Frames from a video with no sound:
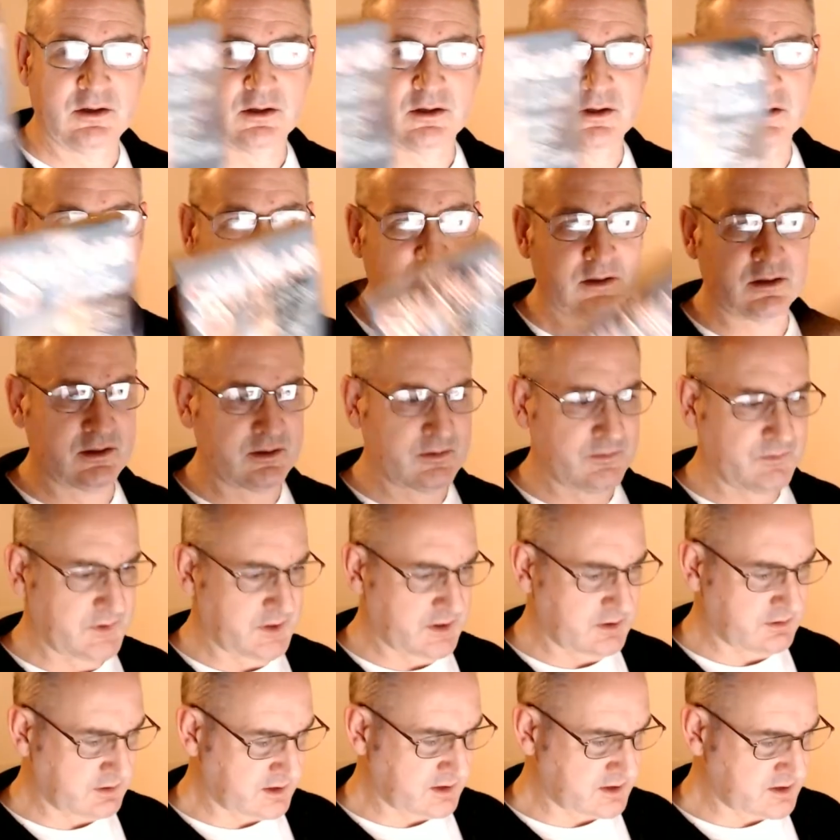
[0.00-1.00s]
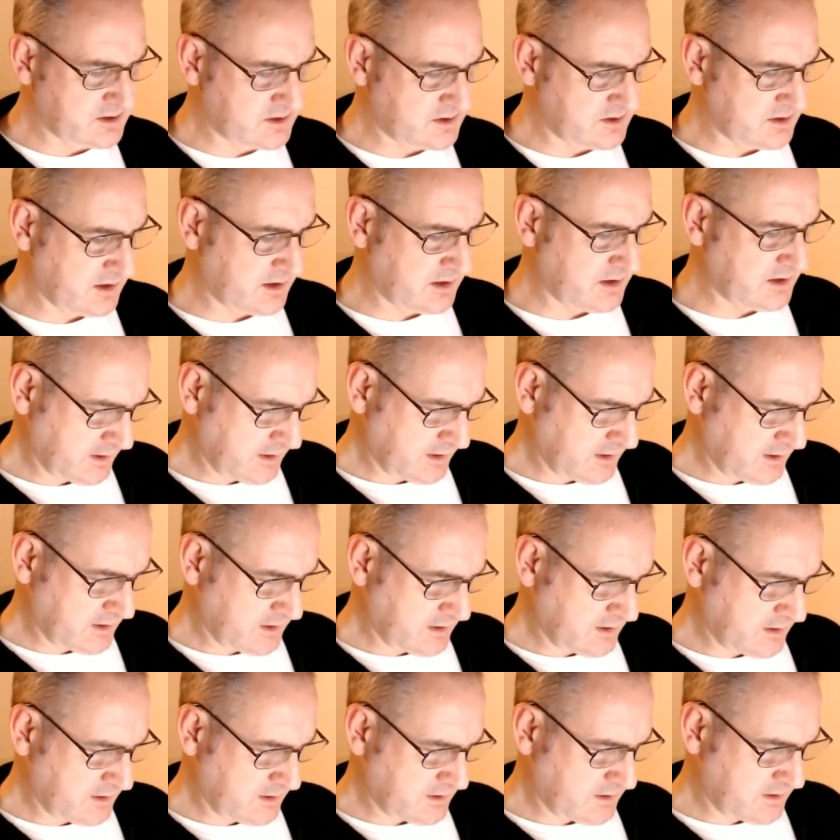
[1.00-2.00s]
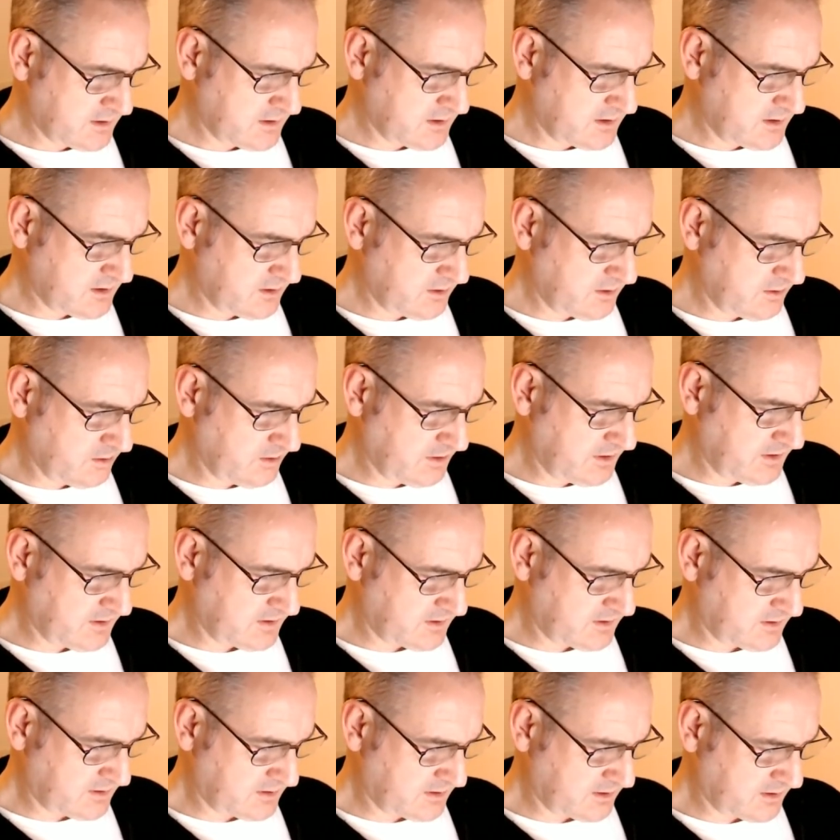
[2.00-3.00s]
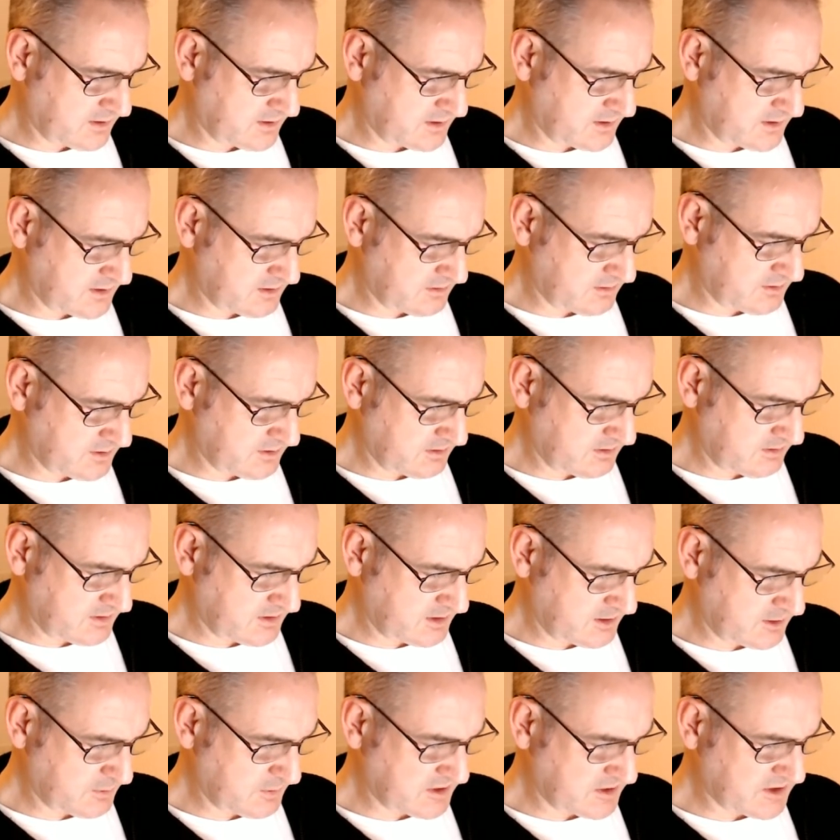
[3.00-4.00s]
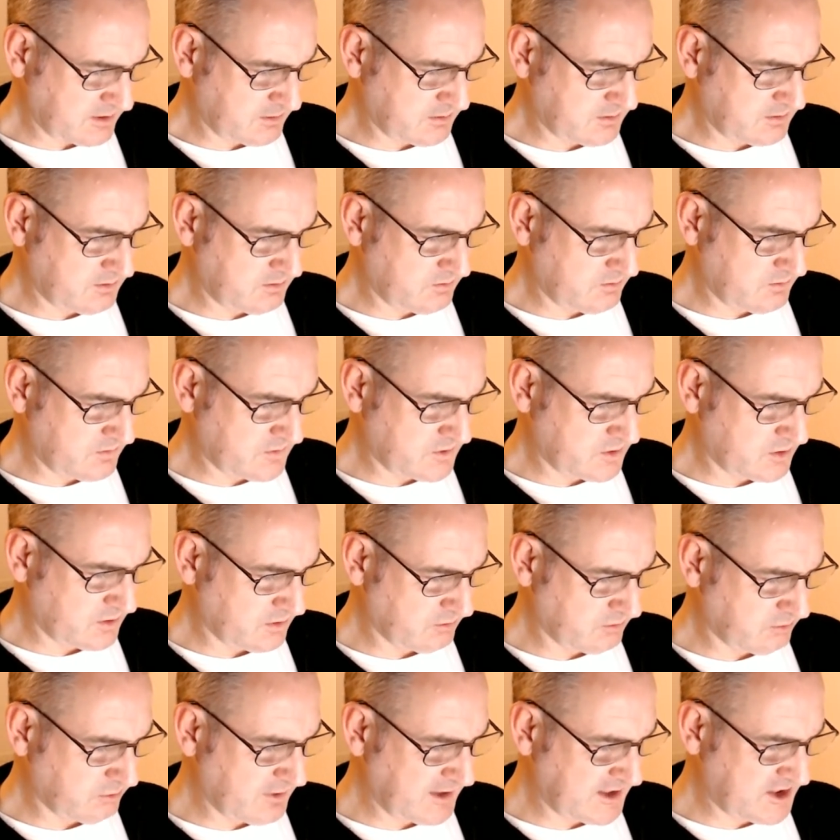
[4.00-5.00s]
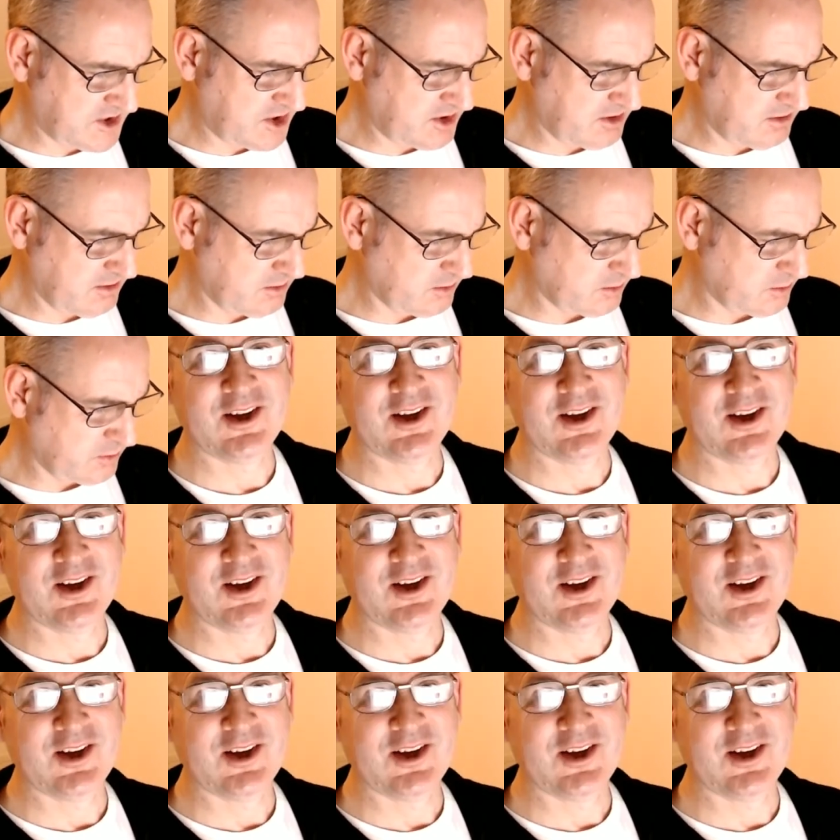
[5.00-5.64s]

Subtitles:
Now this is to do with seems to be some sort of ritual.